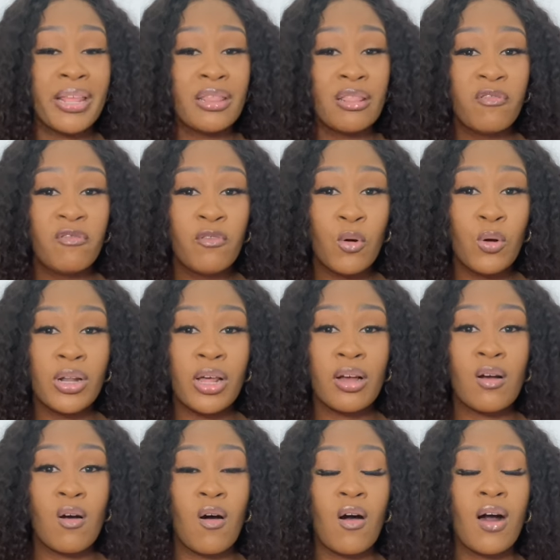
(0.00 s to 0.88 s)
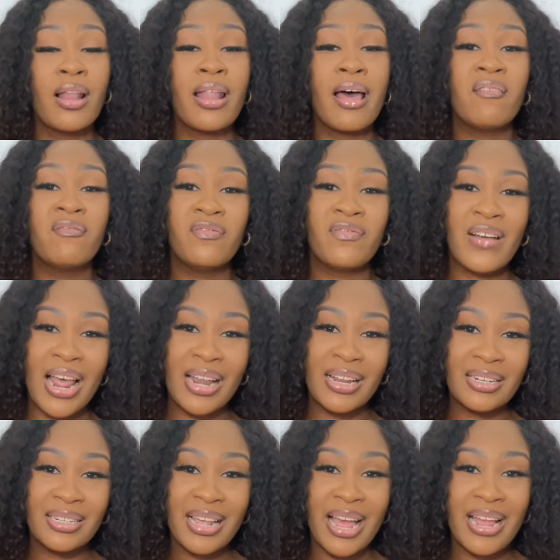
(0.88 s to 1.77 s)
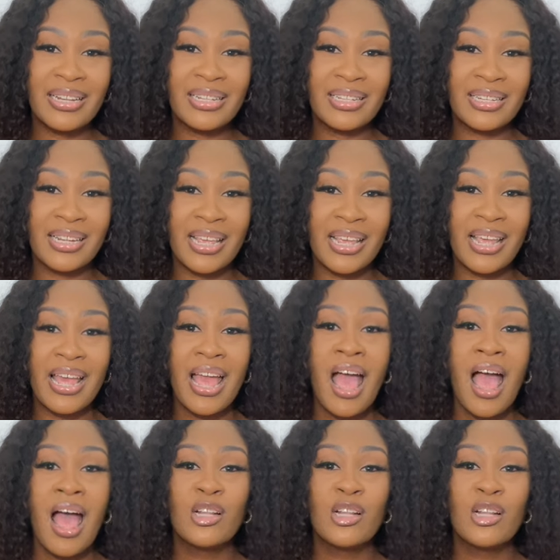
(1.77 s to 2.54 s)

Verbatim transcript: in the folder called Valentine's Day